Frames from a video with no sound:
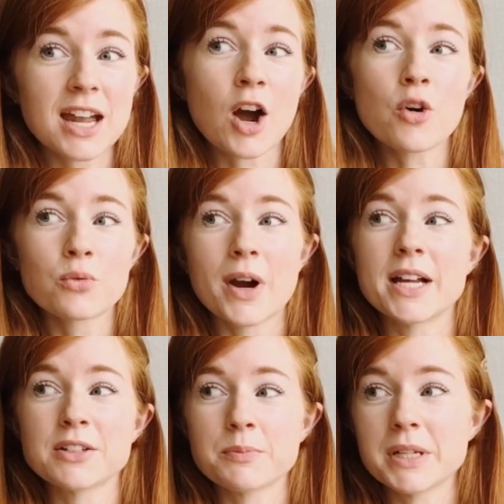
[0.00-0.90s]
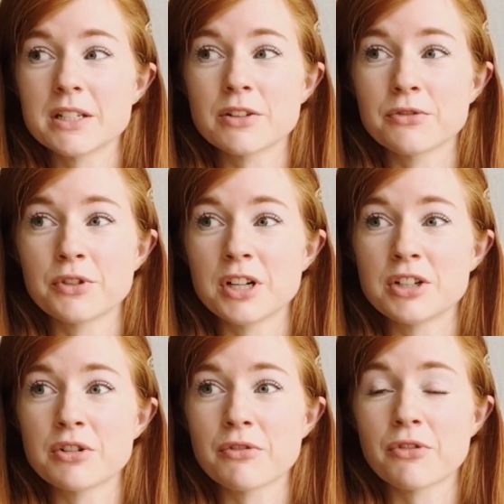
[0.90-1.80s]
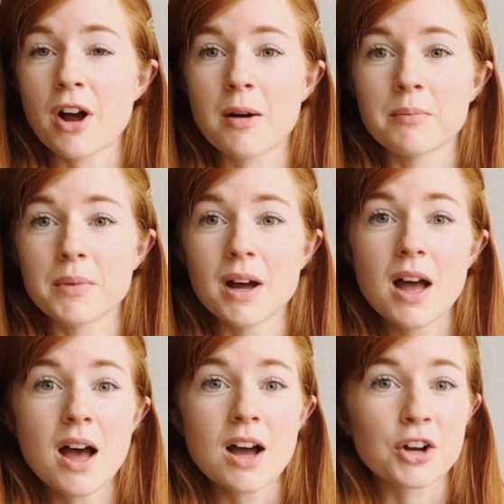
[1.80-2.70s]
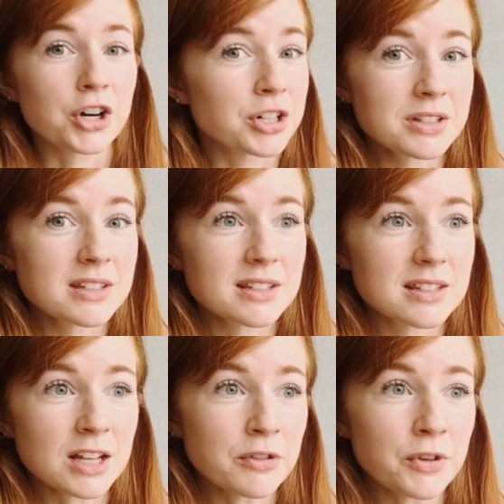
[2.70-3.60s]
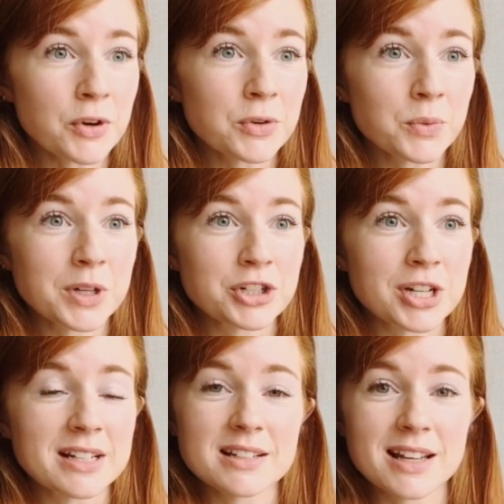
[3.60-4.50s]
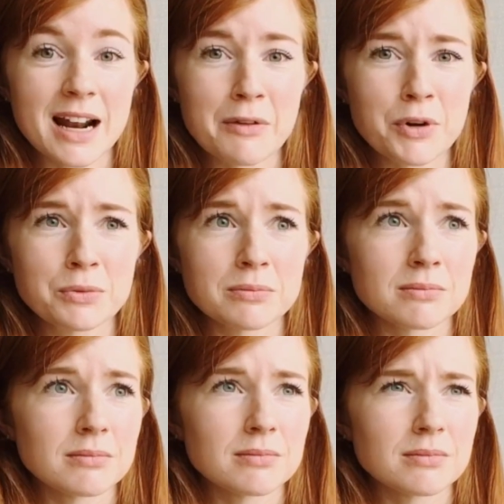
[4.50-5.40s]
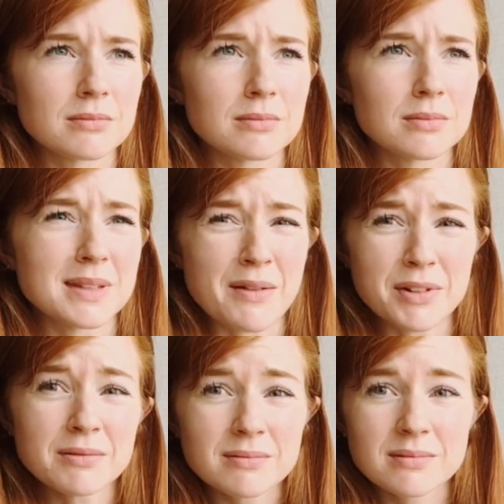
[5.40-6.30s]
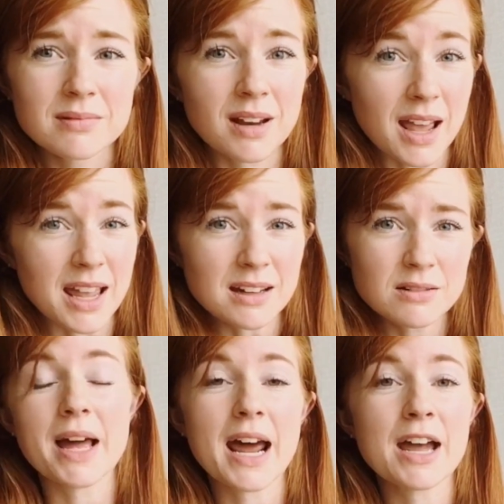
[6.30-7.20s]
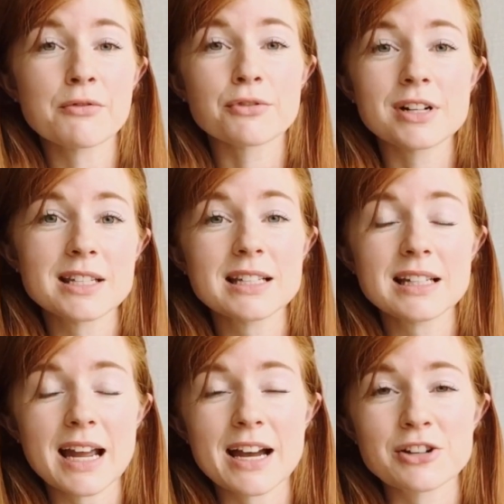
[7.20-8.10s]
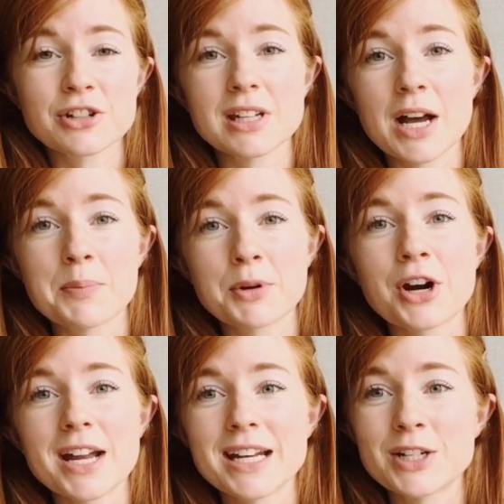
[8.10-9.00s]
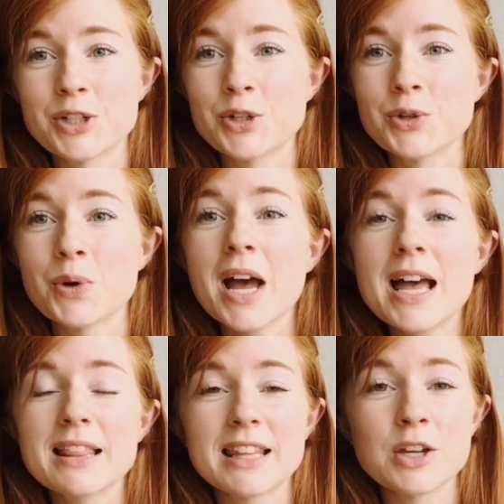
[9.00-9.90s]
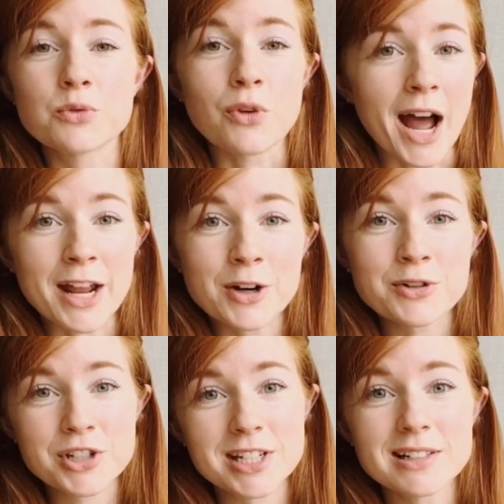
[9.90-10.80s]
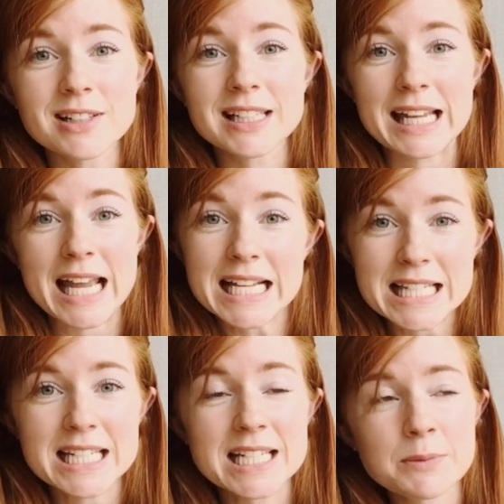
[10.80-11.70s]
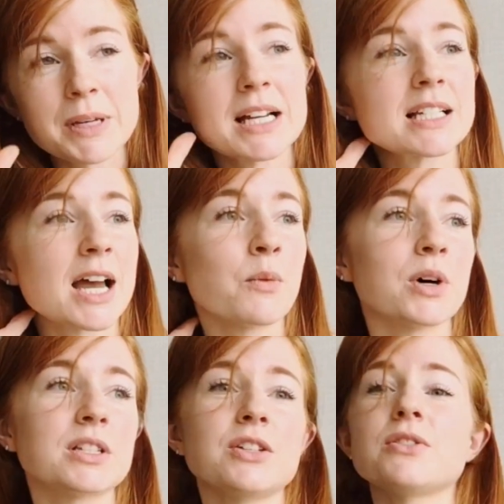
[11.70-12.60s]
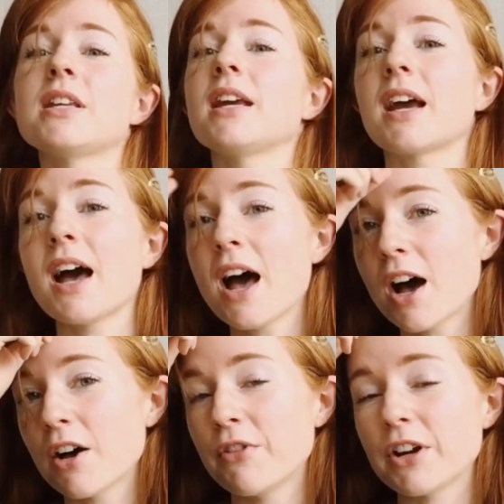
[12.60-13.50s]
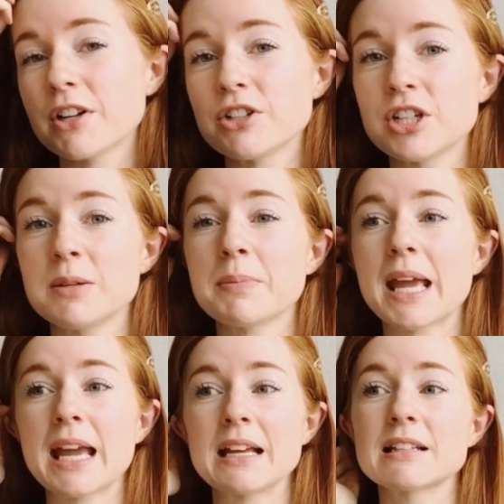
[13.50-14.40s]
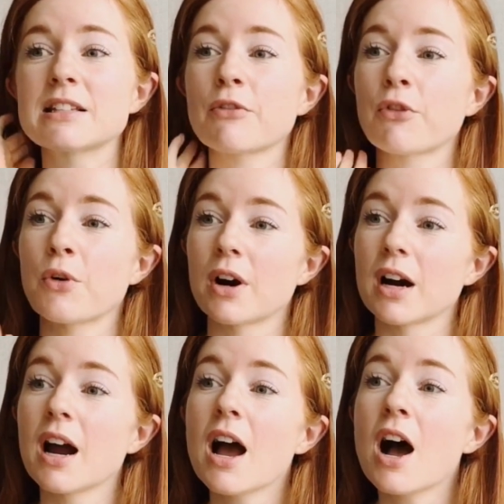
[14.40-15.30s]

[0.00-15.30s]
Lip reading: like a random piece of footage from Kurt's cell phone, which is an iPhone 7. 8. And I have recently actually upgraded to the Rhino Shield cases because I was using a very cheap case for